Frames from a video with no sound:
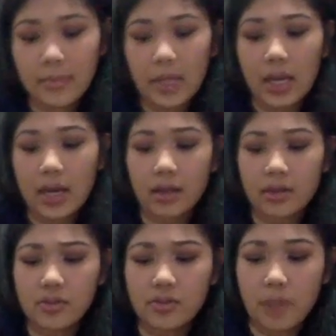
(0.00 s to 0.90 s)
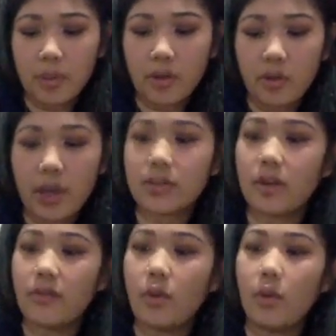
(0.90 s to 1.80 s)
Yeah, because maybe you guys
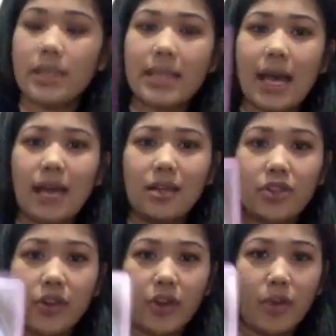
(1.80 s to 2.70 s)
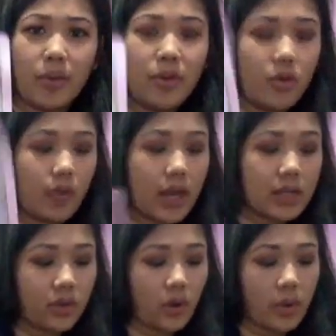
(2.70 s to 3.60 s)
have always had each other. Maybe you
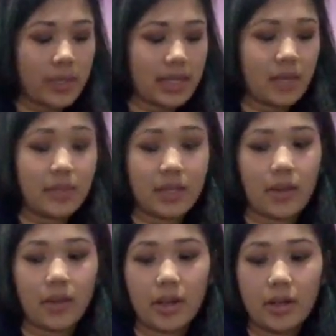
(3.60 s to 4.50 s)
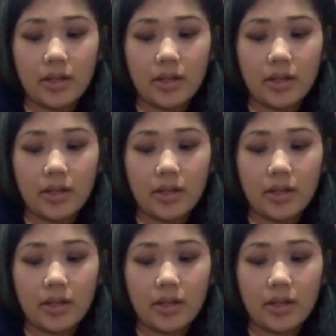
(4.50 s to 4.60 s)
guys would always end up together.